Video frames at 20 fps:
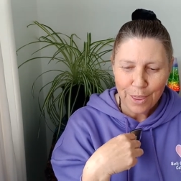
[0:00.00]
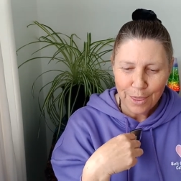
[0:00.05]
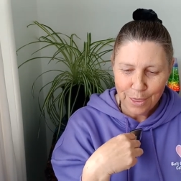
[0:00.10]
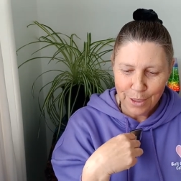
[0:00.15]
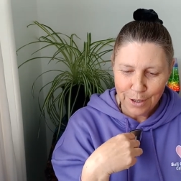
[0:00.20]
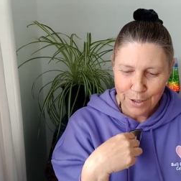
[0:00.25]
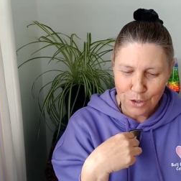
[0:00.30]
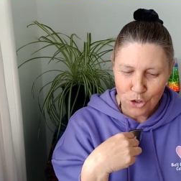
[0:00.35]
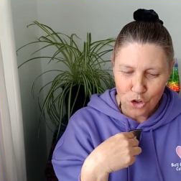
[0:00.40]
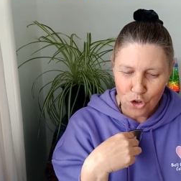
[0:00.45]

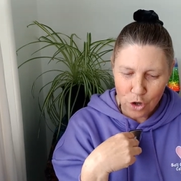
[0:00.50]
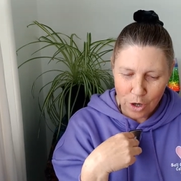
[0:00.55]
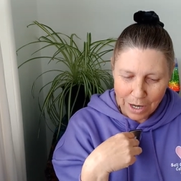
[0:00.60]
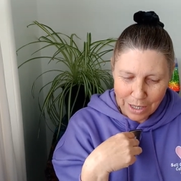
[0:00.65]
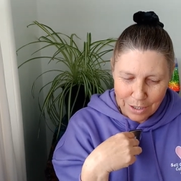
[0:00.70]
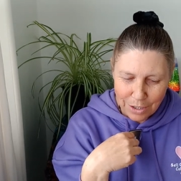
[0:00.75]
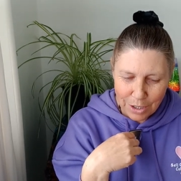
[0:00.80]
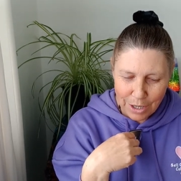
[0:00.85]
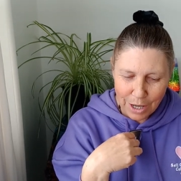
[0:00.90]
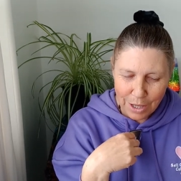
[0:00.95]
This
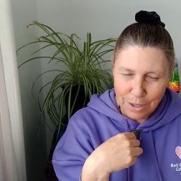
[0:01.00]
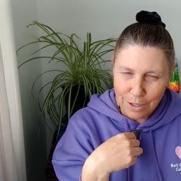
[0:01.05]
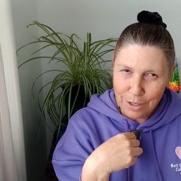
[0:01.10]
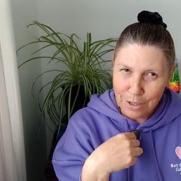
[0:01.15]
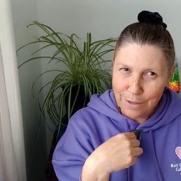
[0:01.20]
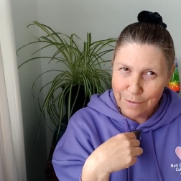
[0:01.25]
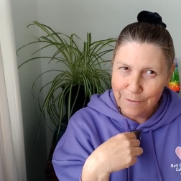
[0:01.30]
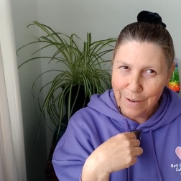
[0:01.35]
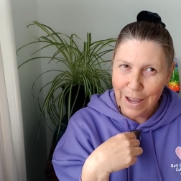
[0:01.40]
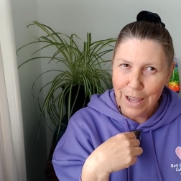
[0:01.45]
trust and
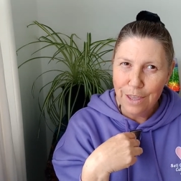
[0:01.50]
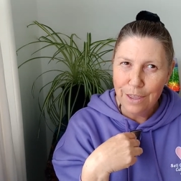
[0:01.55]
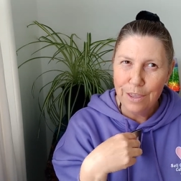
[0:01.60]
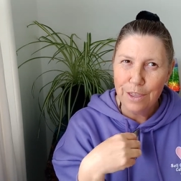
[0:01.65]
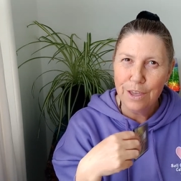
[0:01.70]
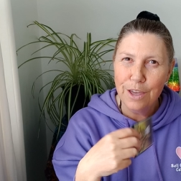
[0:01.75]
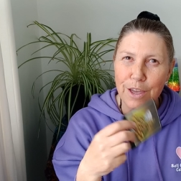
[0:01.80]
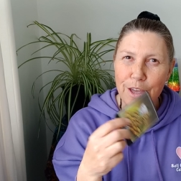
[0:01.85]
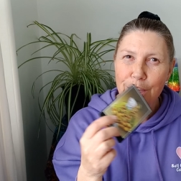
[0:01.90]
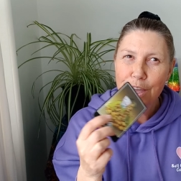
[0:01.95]
this faith
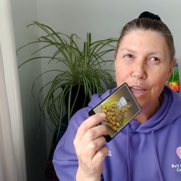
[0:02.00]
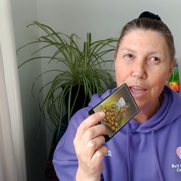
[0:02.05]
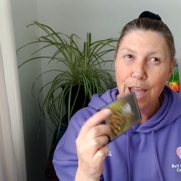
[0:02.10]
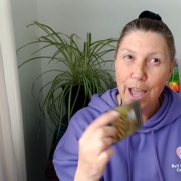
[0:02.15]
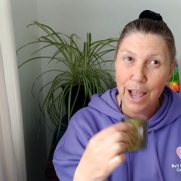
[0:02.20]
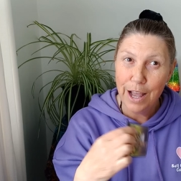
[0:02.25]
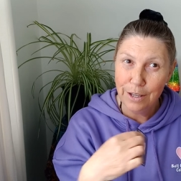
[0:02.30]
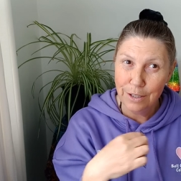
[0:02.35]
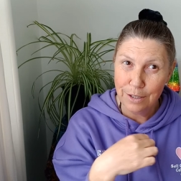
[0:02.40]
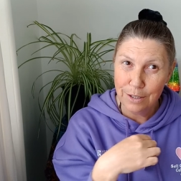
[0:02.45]

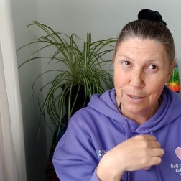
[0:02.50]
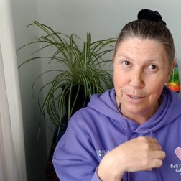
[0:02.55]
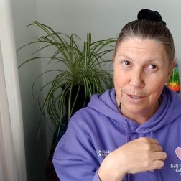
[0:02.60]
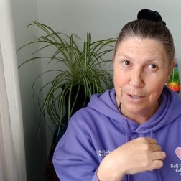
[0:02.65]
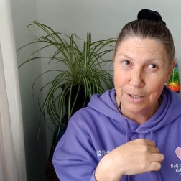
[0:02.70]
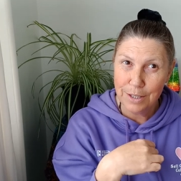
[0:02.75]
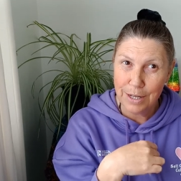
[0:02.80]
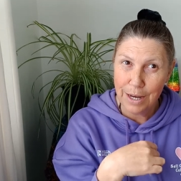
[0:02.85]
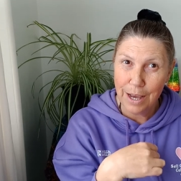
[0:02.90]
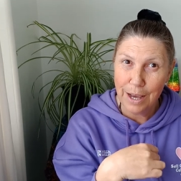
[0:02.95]
has to
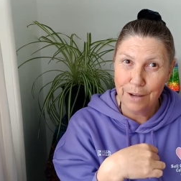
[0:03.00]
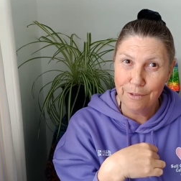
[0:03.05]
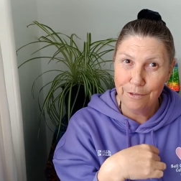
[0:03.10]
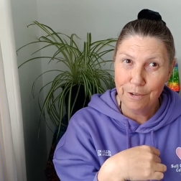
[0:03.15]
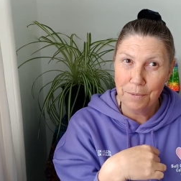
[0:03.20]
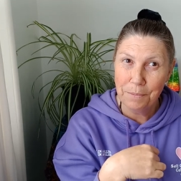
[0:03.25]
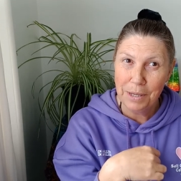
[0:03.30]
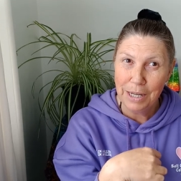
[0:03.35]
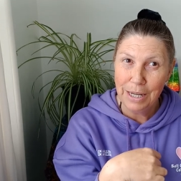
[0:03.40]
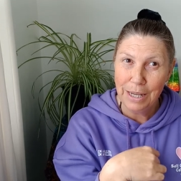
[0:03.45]
start
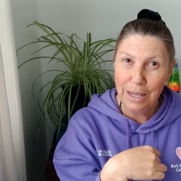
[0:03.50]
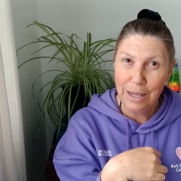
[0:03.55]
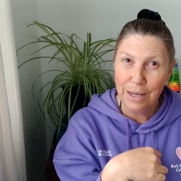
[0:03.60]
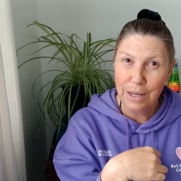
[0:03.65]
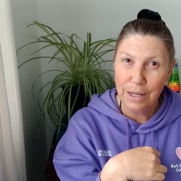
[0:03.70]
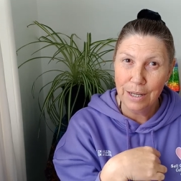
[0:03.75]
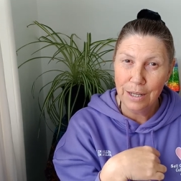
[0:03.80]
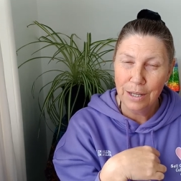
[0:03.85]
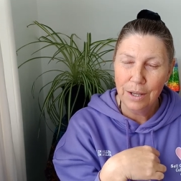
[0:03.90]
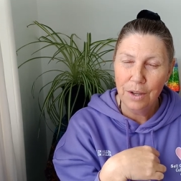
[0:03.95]
from in
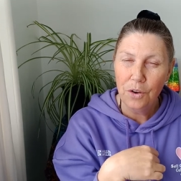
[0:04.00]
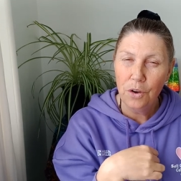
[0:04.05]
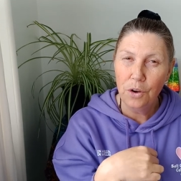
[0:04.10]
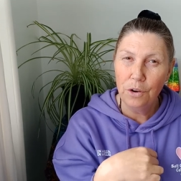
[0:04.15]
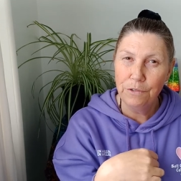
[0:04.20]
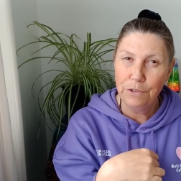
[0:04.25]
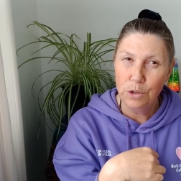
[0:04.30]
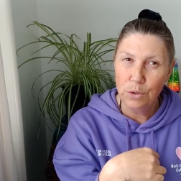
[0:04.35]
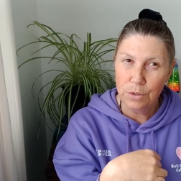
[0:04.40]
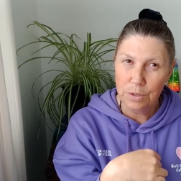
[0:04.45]
here
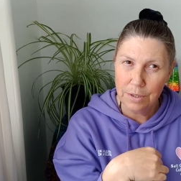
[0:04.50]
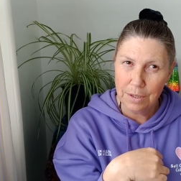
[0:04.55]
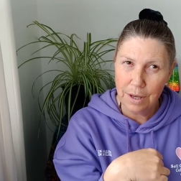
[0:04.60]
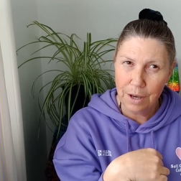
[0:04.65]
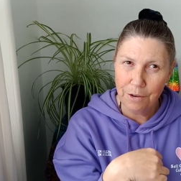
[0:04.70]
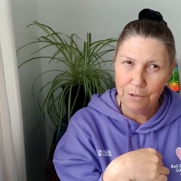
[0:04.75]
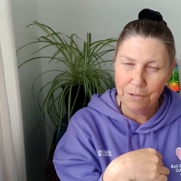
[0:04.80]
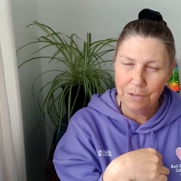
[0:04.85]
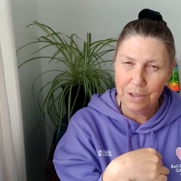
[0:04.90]
of yourself,